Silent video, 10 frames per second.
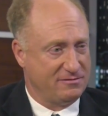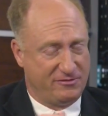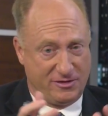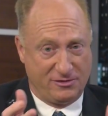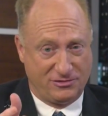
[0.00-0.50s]

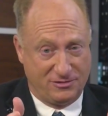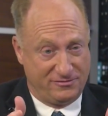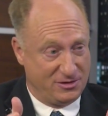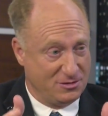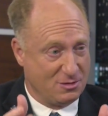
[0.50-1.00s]
For those
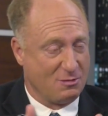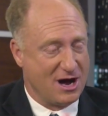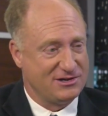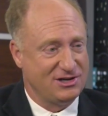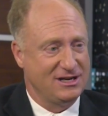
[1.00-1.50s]
of you who are
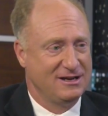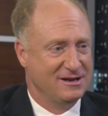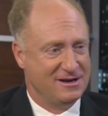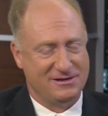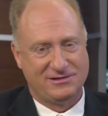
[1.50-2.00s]
watching,
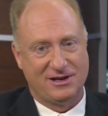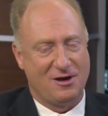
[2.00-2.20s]
you said,